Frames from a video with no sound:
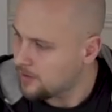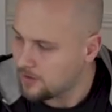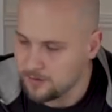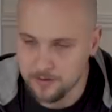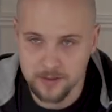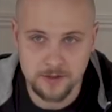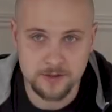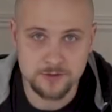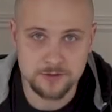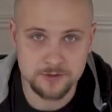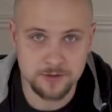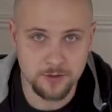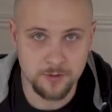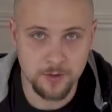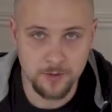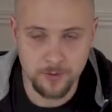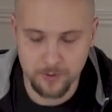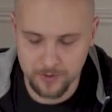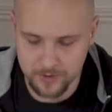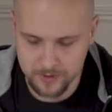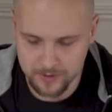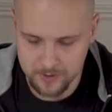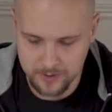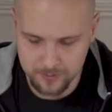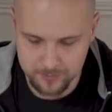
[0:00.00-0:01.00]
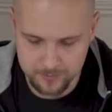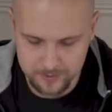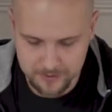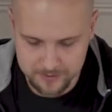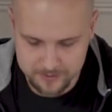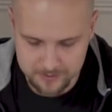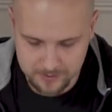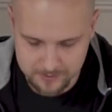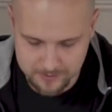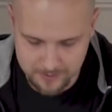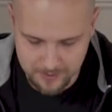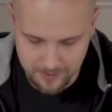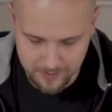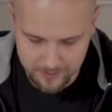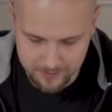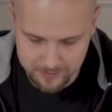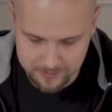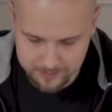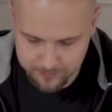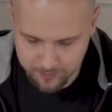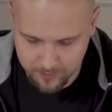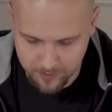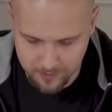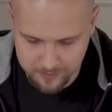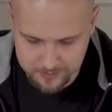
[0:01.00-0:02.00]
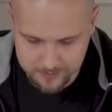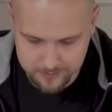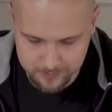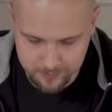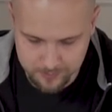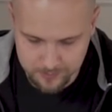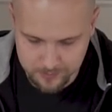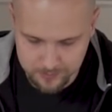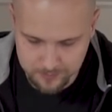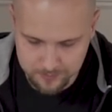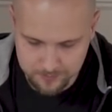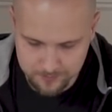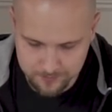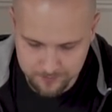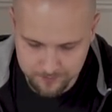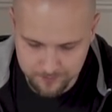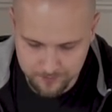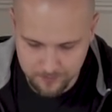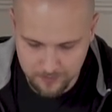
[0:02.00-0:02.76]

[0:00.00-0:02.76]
All right, so we want to keep these as light as possible,